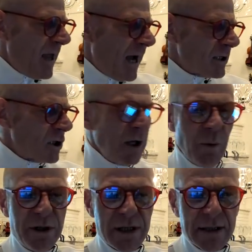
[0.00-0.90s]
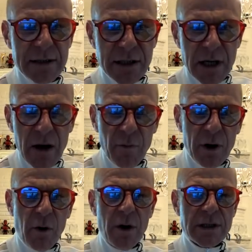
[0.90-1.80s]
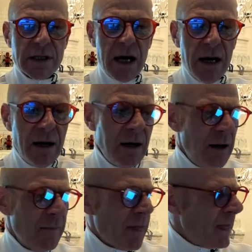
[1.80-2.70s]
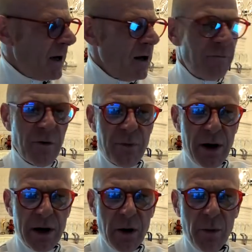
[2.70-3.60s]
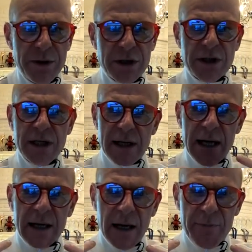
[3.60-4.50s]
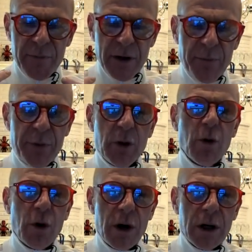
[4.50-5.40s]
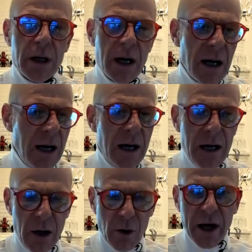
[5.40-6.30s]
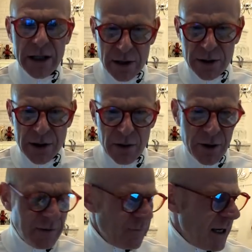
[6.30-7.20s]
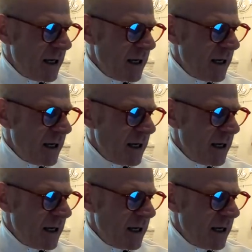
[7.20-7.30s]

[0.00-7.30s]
Actually, we didn't record a vibrato. We just did like the pure orchestral tone at